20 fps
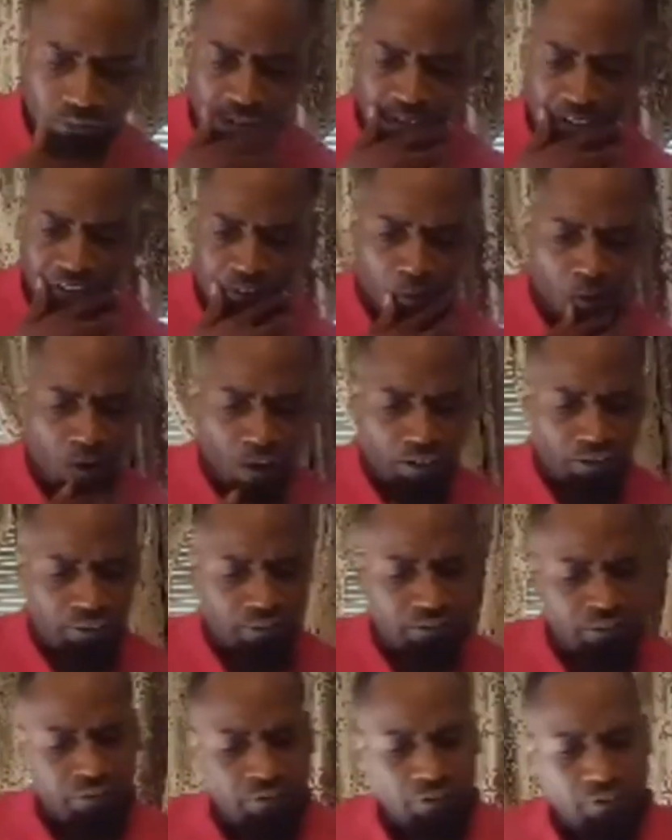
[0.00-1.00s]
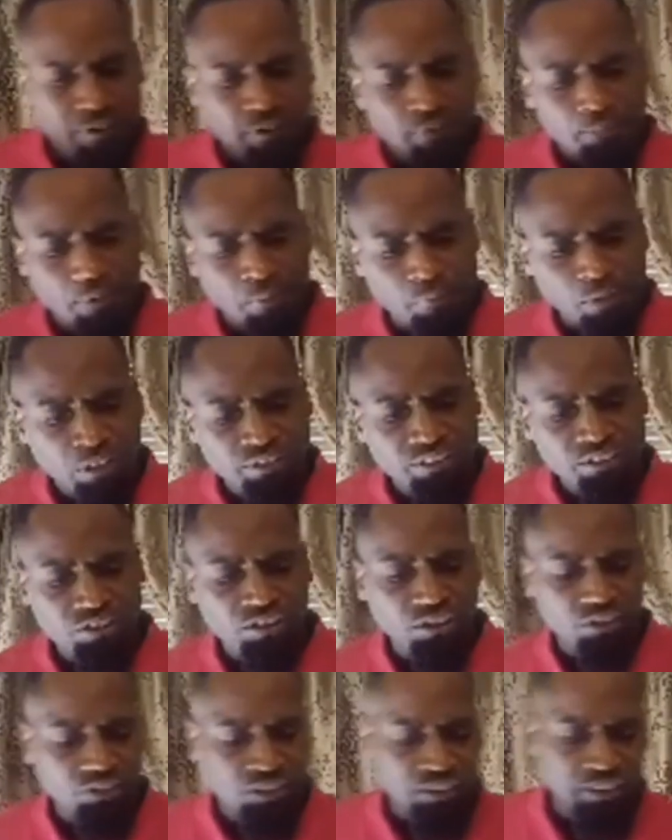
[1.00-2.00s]
This morning, my brothers and
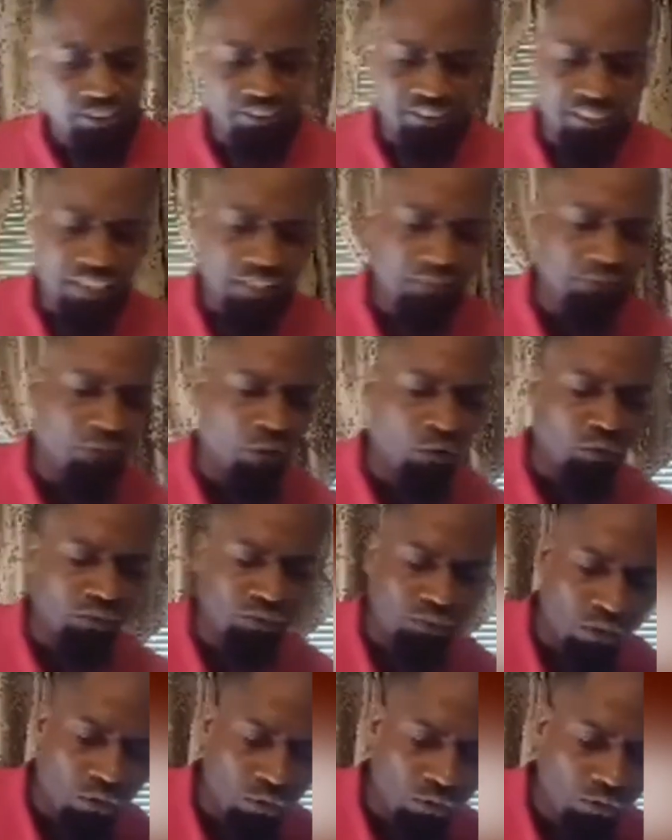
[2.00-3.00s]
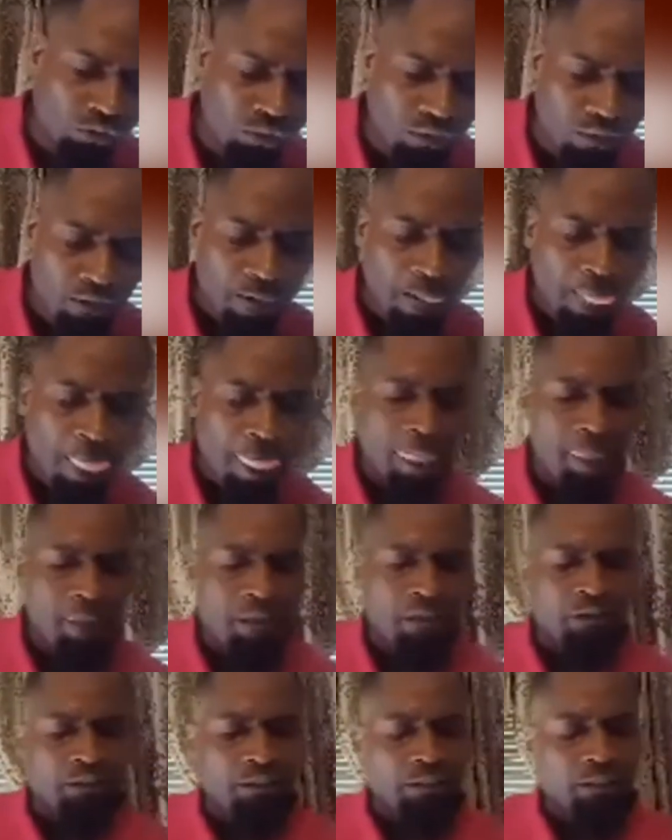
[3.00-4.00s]
sisters, this text focused on
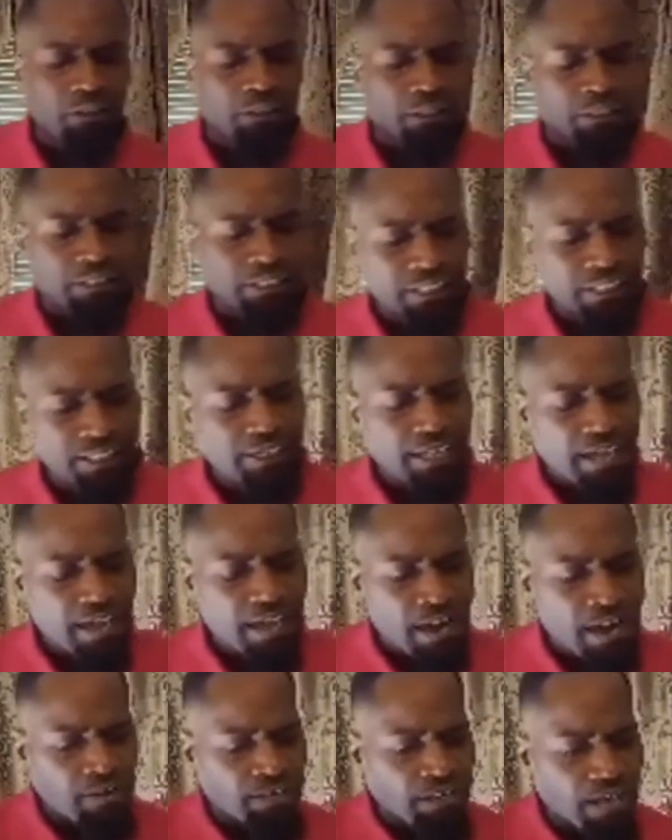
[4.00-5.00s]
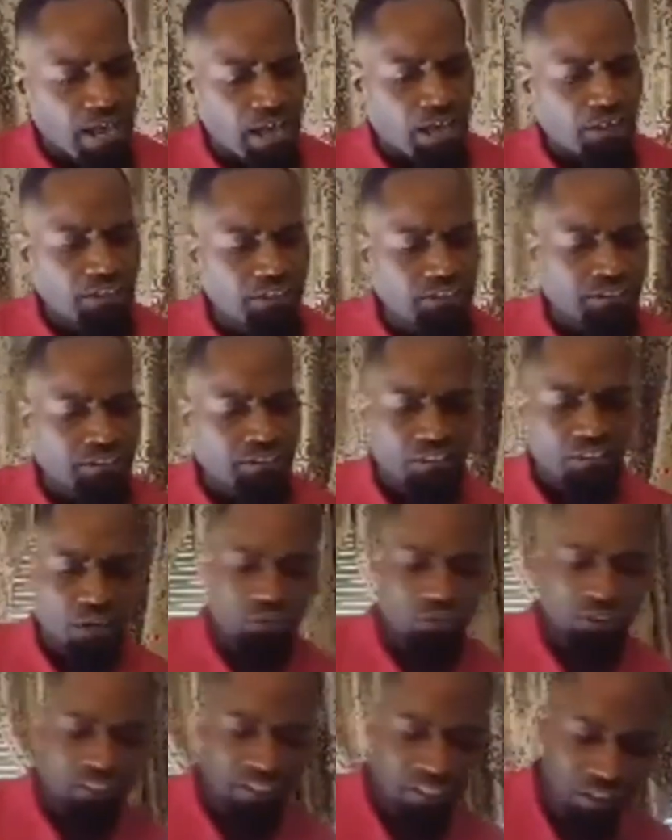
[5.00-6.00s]
King Herod and how he
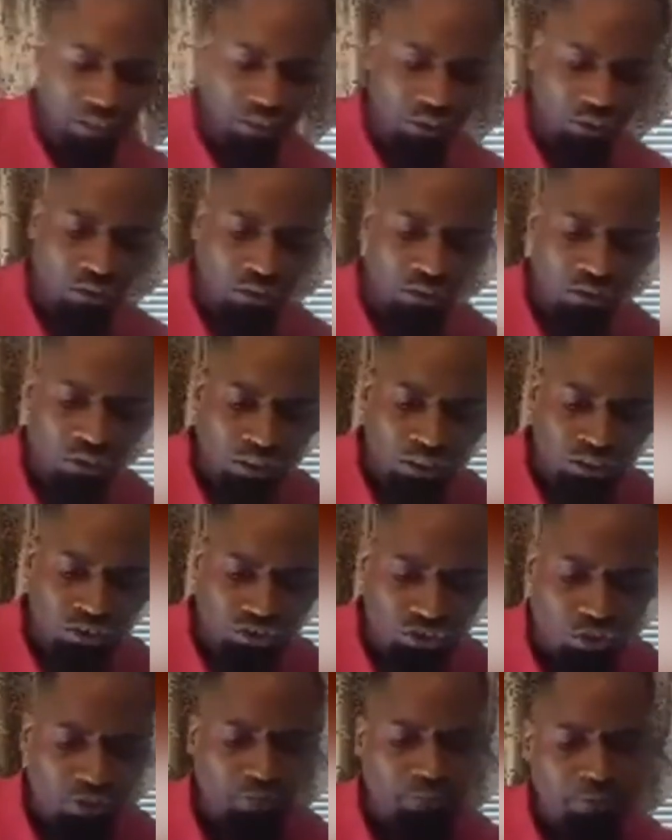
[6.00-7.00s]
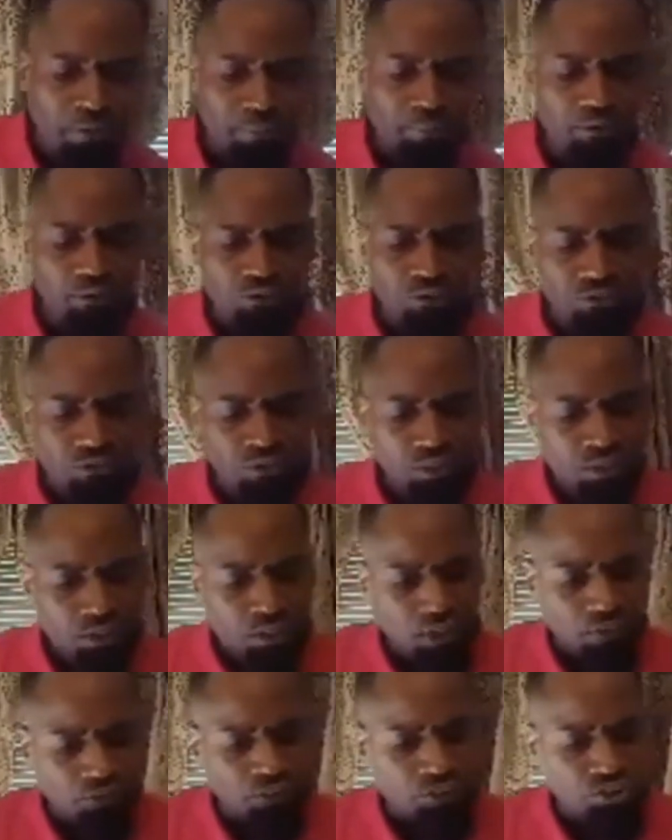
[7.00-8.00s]
sought to kill certain members
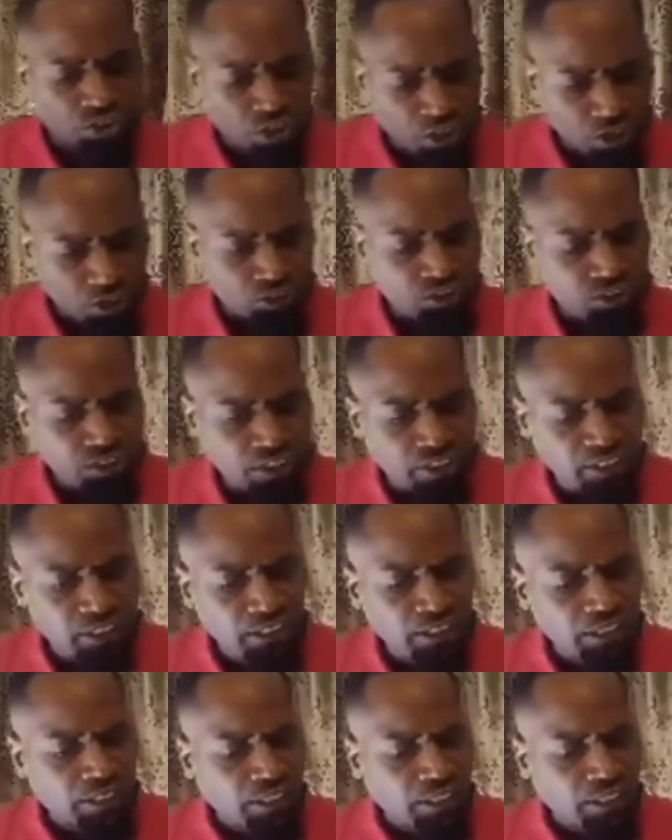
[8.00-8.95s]
of the church. And